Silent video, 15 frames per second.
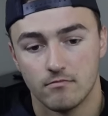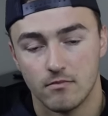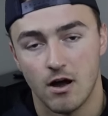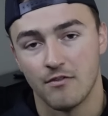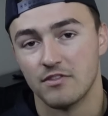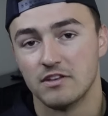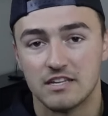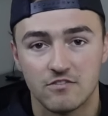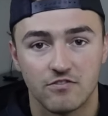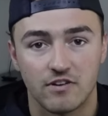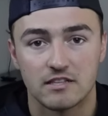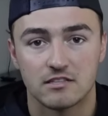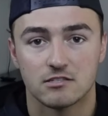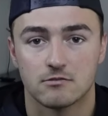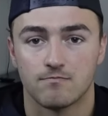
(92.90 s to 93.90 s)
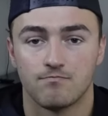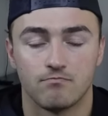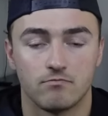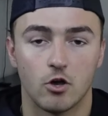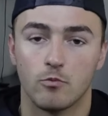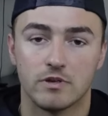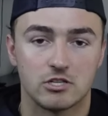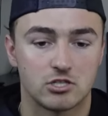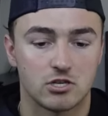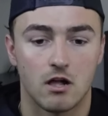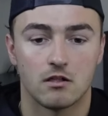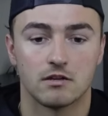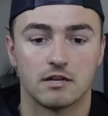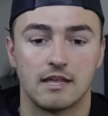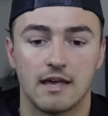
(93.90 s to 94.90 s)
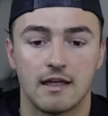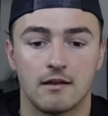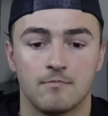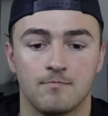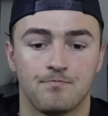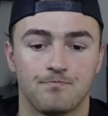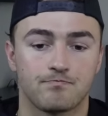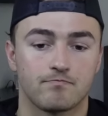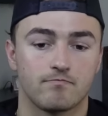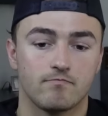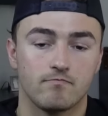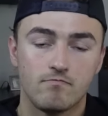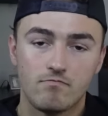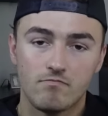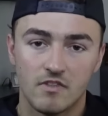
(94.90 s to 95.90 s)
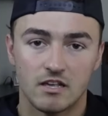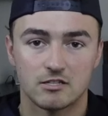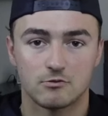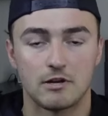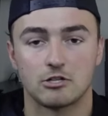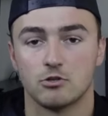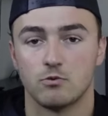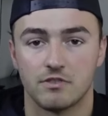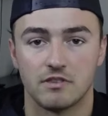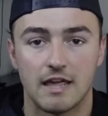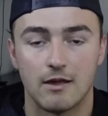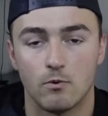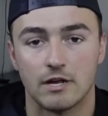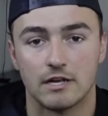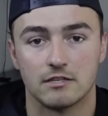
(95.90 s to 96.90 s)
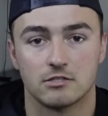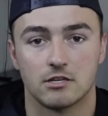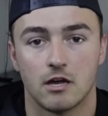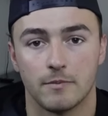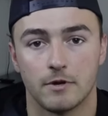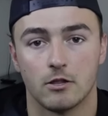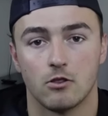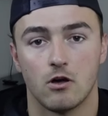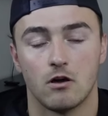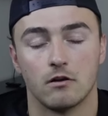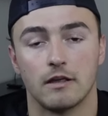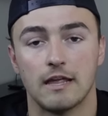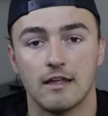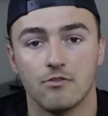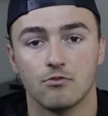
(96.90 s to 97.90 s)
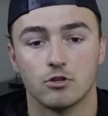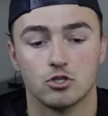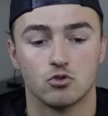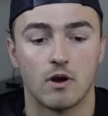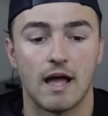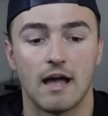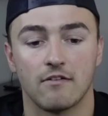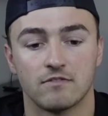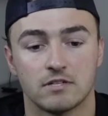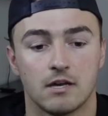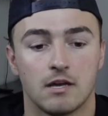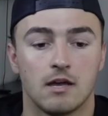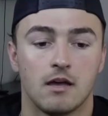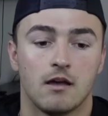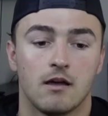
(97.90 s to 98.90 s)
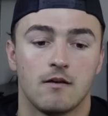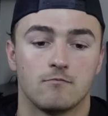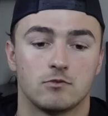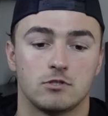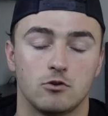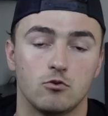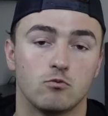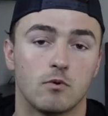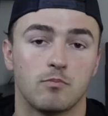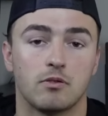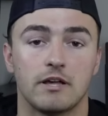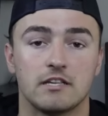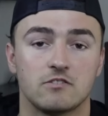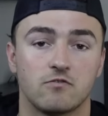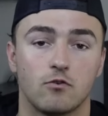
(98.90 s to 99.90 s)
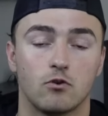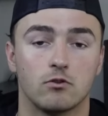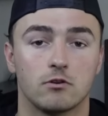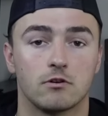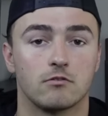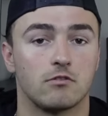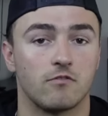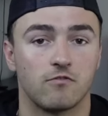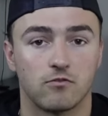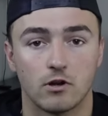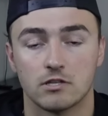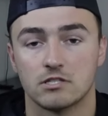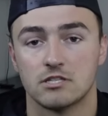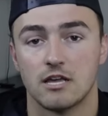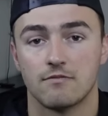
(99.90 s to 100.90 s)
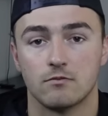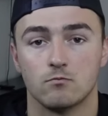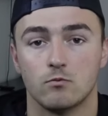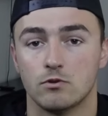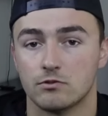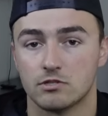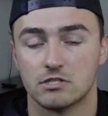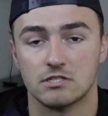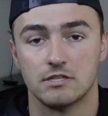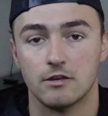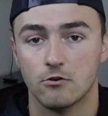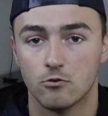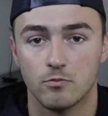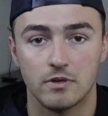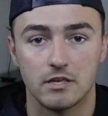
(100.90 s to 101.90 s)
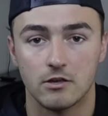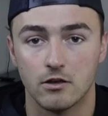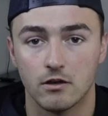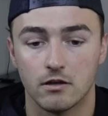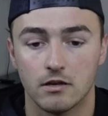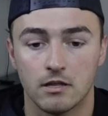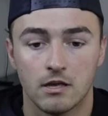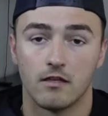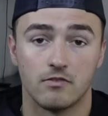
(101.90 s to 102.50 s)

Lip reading: On the defense, they'll be solid again, especially with Nate Wiggins coming along in the draft to replace Fuller. The front seven will still be good.